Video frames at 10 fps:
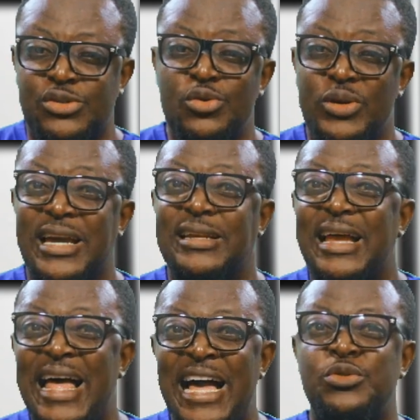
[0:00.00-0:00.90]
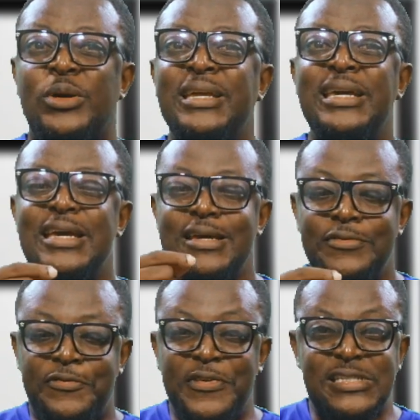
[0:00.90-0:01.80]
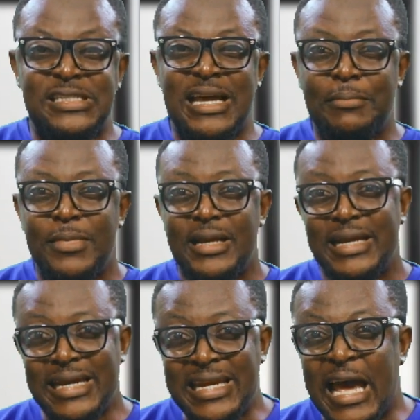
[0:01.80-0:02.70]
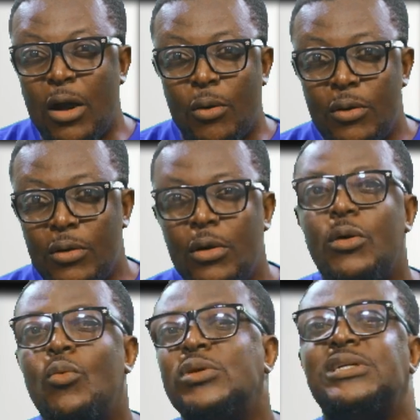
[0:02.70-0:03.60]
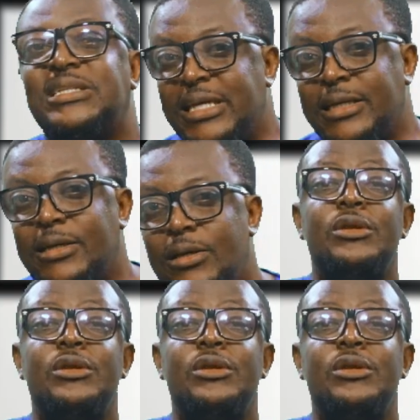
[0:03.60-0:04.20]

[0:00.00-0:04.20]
So you can actually fix them now. What are they?